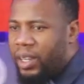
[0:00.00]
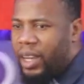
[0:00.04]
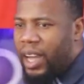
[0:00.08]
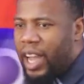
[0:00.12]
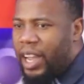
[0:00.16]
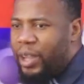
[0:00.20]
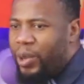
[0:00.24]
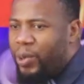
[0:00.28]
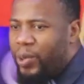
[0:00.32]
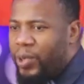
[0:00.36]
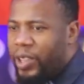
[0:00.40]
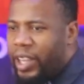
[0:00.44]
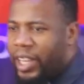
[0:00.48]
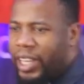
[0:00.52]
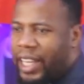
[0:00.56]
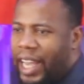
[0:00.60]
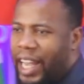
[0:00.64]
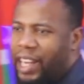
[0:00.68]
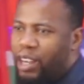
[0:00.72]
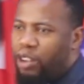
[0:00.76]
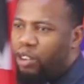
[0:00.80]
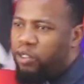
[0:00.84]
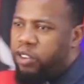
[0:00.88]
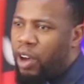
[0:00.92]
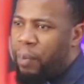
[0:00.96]
Are you the
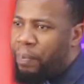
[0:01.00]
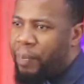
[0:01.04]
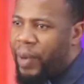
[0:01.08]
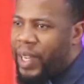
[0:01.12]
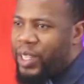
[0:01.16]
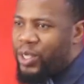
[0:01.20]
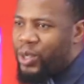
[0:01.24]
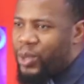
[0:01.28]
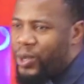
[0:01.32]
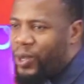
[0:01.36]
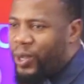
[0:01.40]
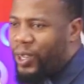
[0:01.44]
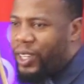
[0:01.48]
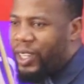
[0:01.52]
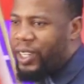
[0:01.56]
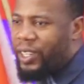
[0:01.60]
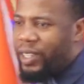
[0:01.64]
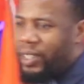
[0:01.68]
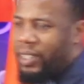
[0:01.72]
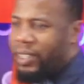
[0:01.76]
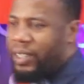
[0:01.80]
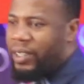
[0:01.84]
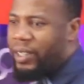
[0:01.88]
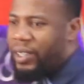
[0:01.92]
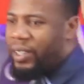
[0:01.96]
kind of a person
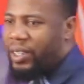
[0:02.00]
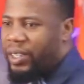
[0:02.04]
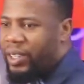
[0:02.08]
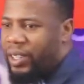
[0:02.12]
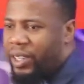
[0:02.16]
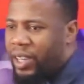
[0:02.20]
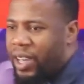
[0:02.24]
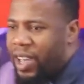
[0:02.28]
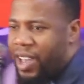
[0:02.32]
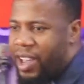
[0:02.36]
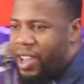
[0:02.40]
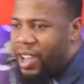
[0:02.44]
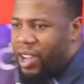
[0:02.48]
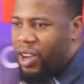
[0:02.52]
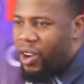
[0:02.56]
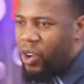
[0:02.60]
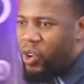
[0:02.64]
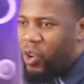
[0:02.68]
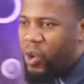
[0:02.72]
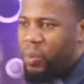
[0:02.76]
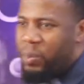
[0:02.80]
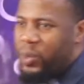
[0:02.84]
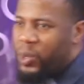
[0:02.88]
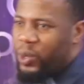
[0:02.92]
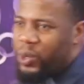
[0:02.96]

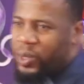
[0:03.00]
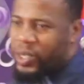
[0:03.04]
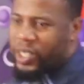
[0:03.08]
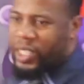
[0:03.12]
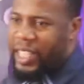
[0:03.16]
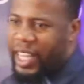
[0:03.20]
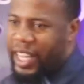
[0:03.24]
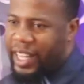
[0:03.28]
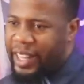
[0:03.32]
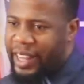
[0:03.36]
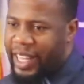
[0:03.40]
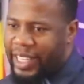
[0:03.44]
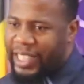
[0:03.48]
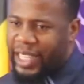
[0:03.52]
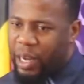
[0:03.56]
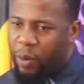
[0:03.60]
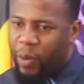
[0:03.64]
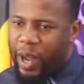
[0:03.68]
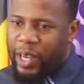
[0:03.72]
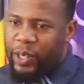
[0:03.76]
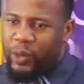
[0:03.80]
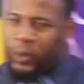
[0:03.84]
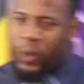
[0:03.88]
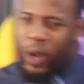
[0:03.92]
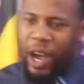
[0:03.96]
whom you say that I
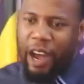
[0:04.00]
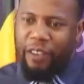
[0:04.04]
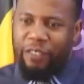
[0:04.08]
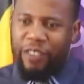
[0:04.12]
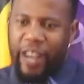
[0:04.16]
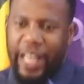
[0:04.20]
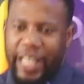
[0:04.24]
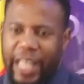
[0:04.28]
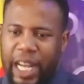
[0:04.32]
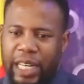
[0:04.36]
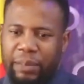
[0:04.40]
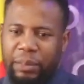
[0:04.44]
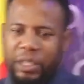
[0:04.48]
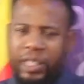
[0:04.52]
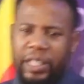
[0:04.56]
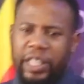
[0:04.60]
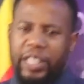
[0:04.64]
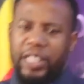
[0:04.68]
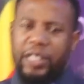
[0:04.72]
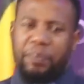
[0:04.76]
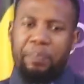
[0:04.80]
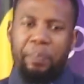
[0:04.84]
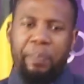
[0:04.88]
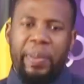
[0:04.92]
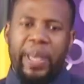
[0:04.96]
want to have like a,
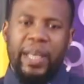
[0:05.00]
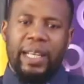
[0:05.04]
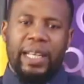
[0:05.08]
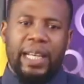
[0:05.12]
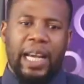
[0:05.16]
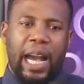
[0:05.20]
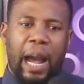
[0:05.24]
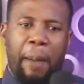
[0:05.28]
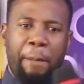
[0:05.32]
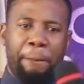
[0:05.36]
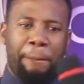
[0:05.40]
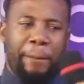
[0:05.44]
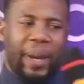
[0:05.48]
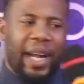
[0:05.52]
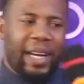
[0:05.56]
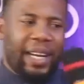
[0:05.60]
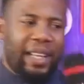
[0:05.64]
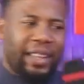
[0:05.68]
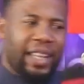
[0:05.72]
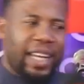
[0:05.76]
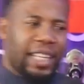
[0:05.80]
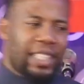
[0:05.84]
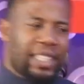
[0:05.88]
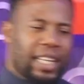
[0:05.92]
this big company that